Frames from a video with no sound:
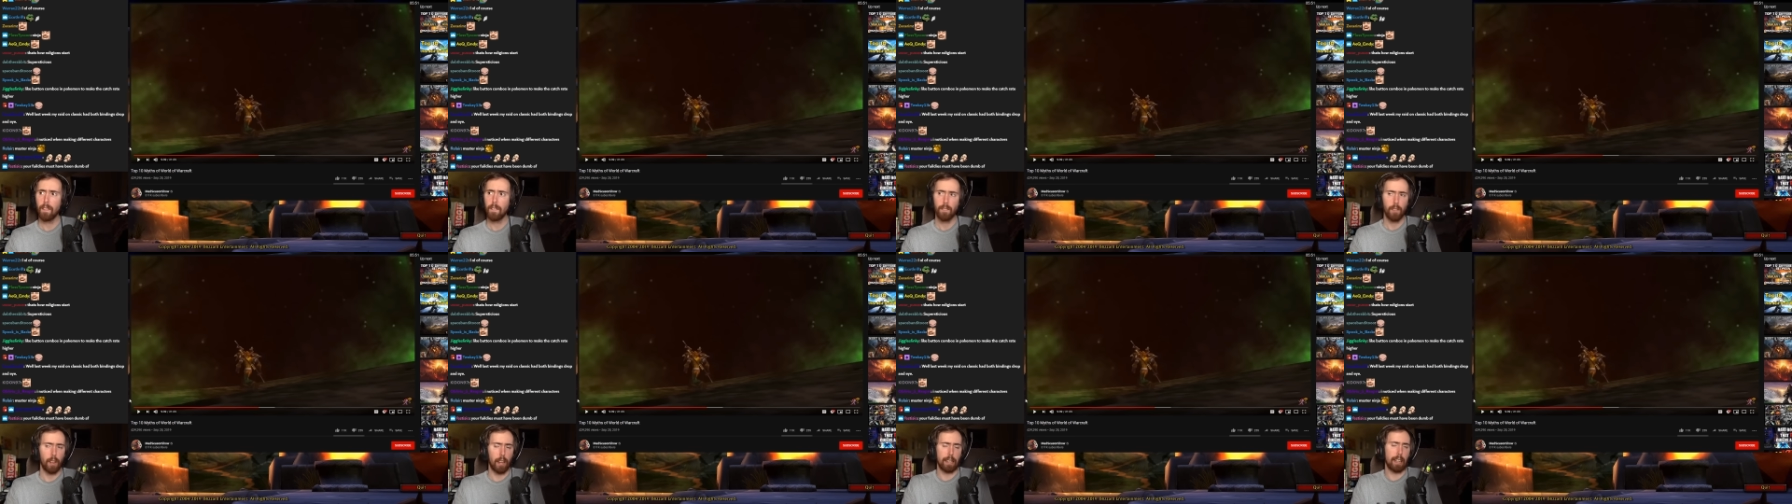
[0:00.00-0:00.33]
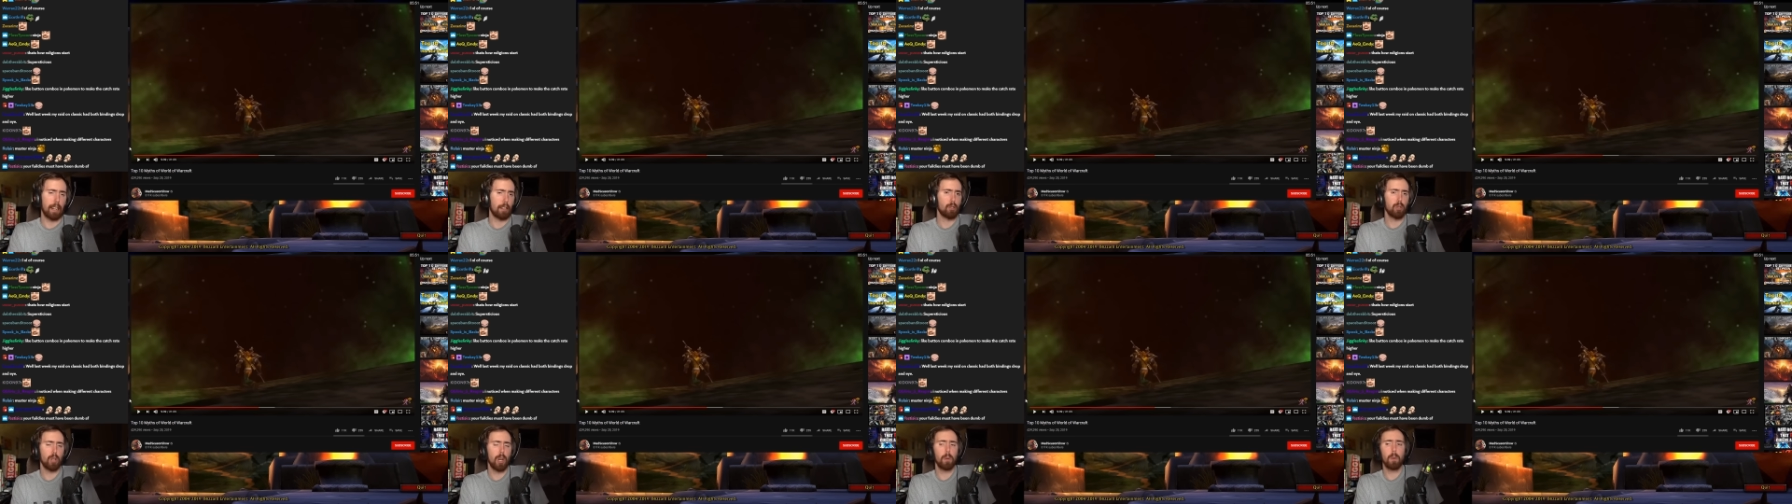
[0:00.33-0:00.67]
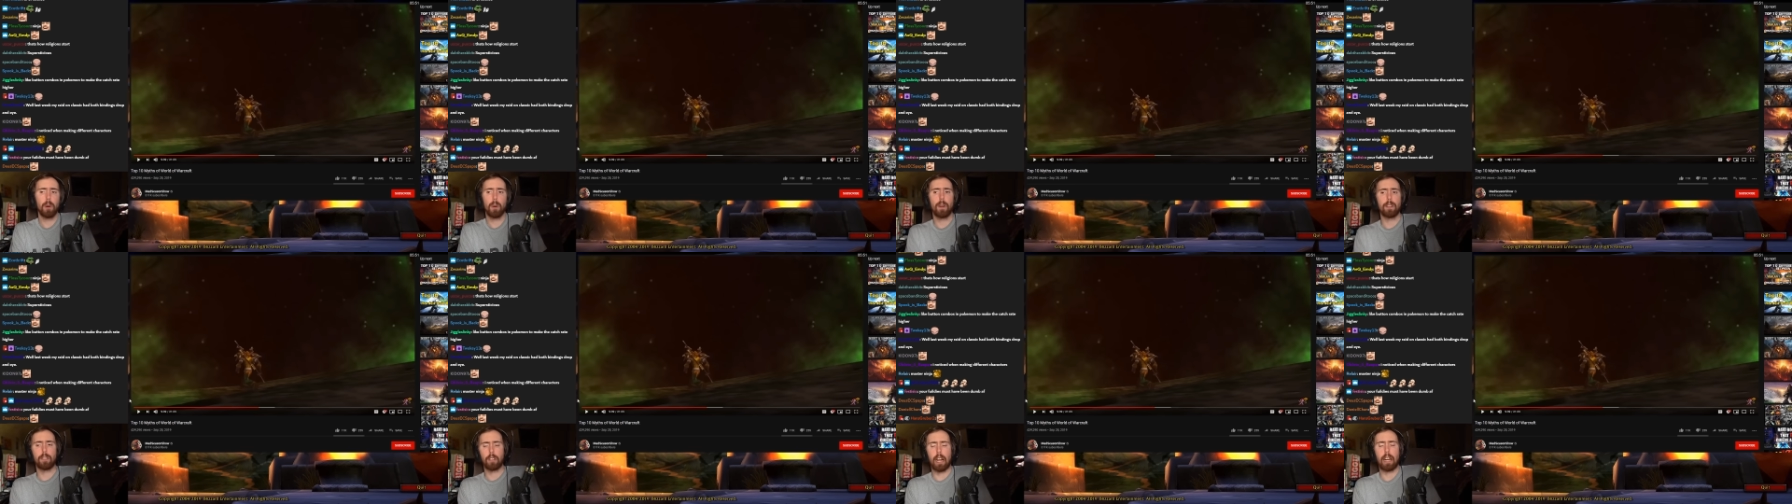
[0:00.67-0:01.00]
like that's really what
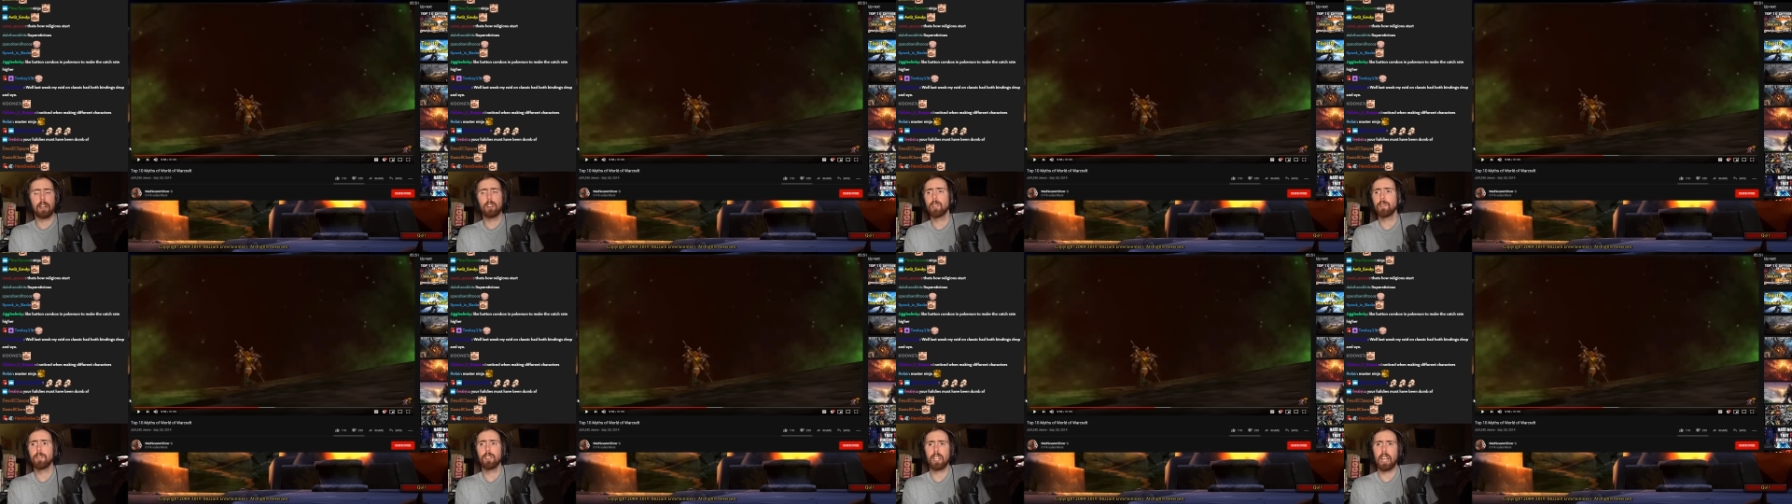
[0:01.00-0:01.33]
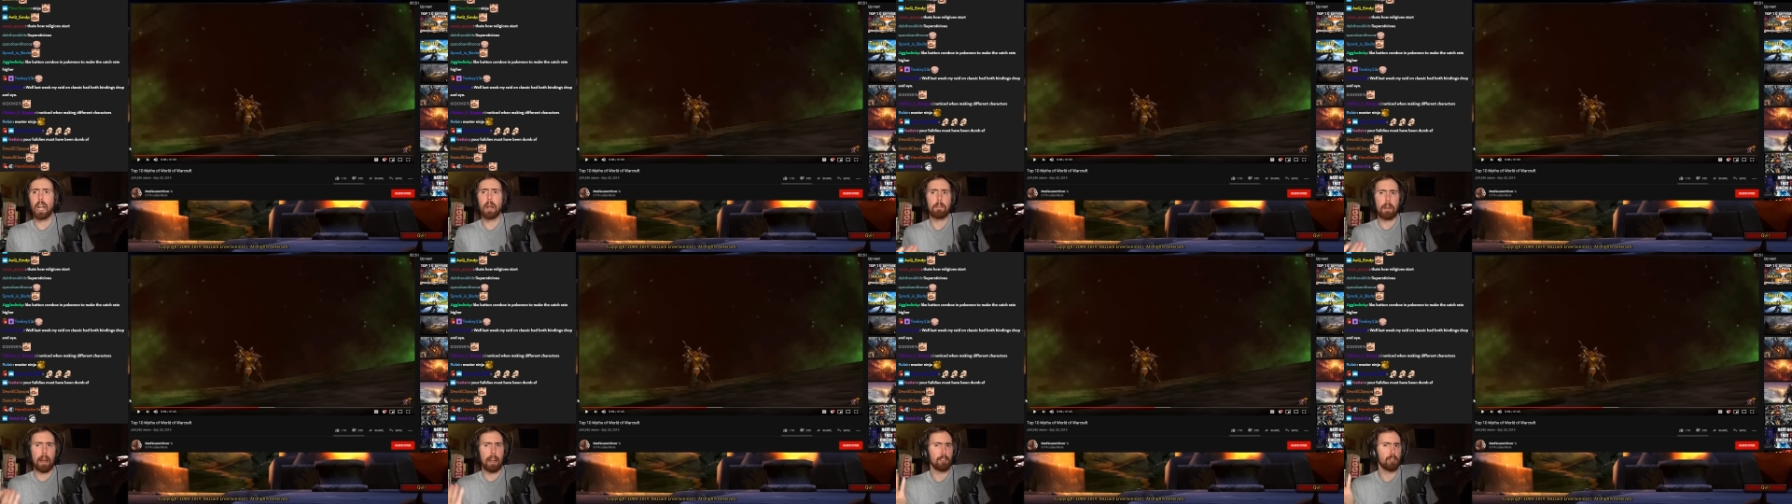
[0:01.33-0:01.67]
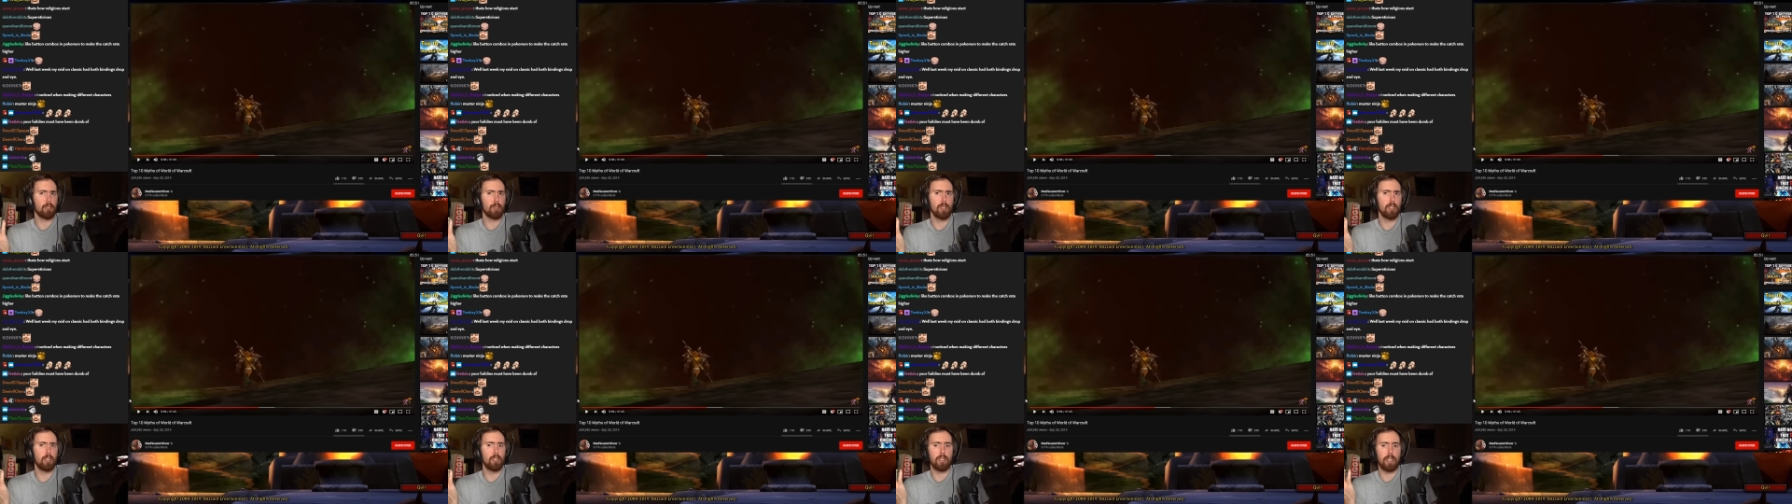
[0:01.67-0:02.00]
it was i don't even think i
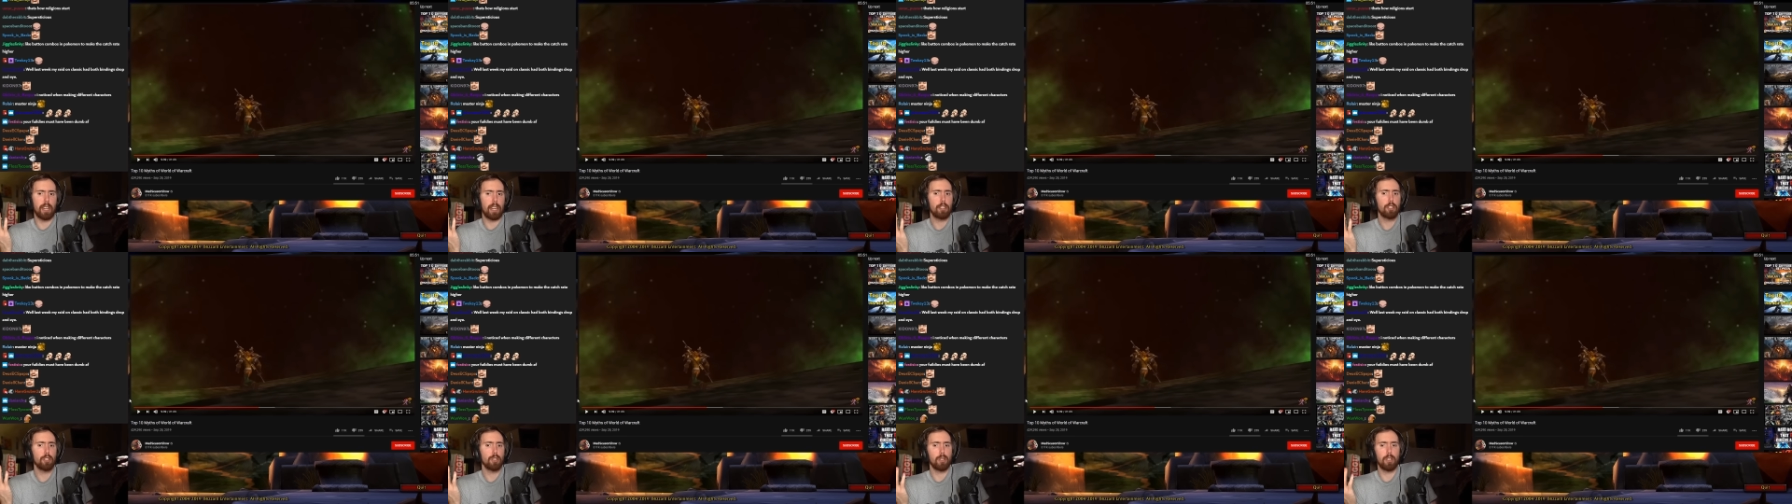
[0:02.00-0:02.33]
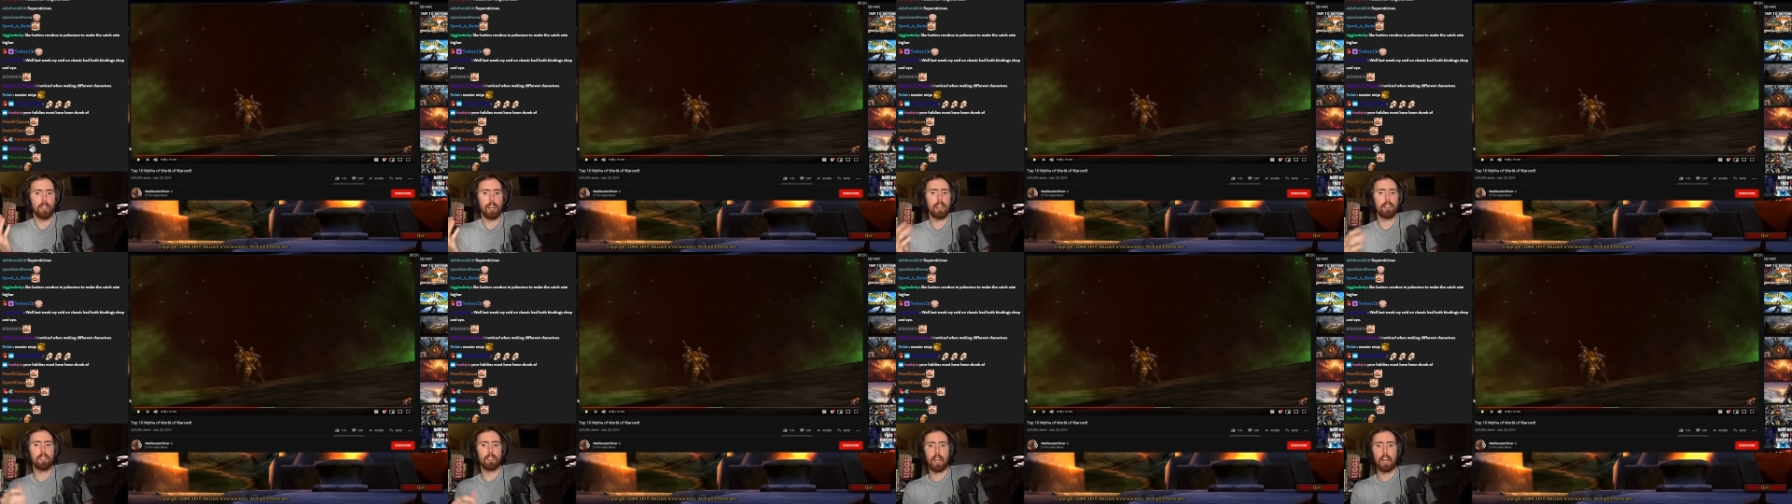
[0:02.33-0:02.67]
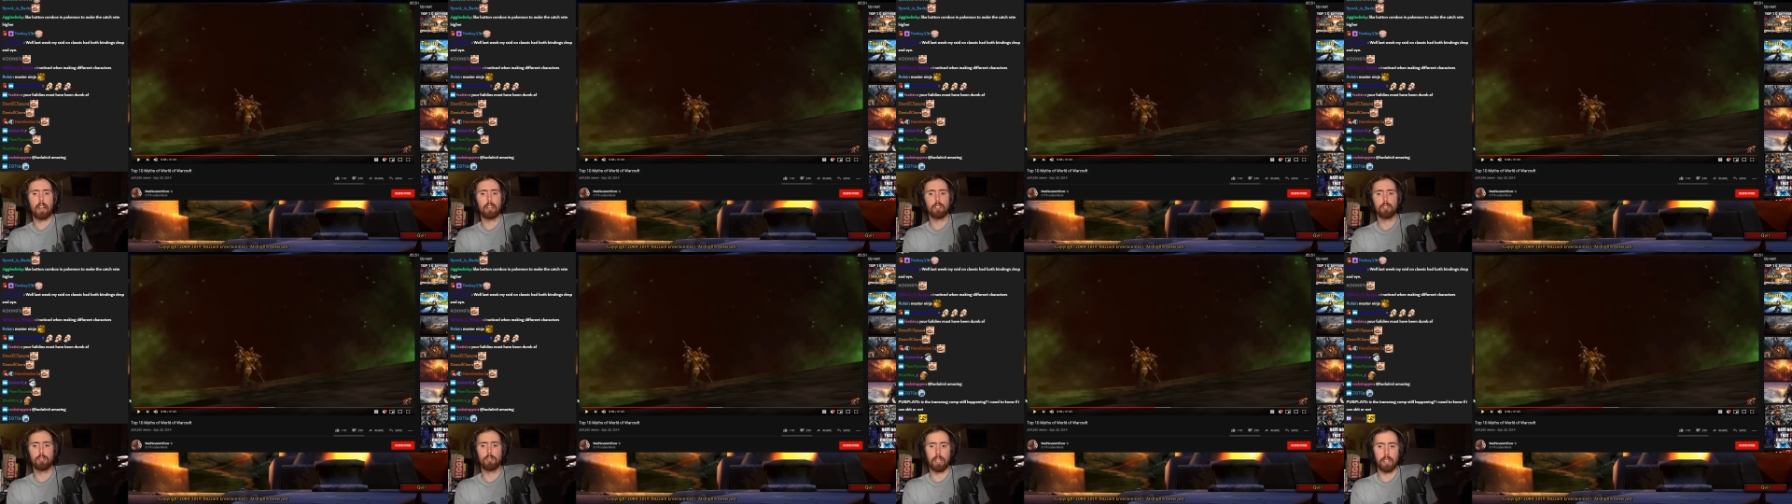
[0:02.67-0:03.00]
masterful or ninja or anything i
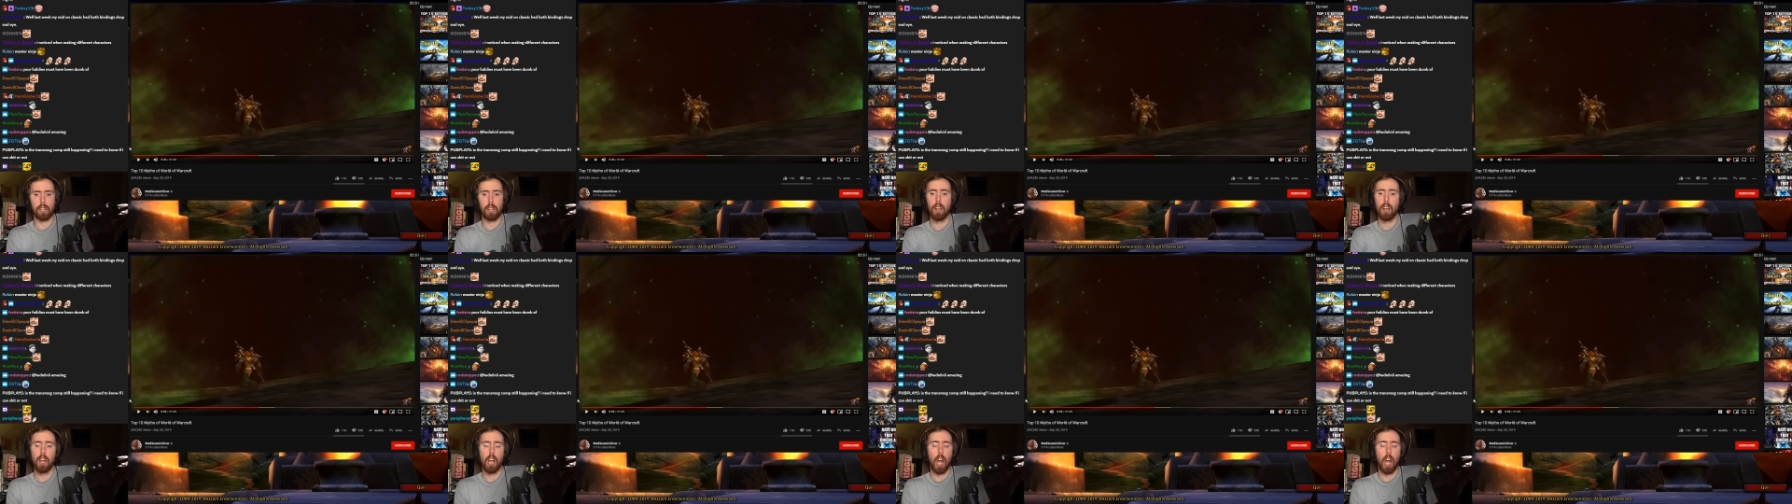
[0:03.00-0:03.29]
just like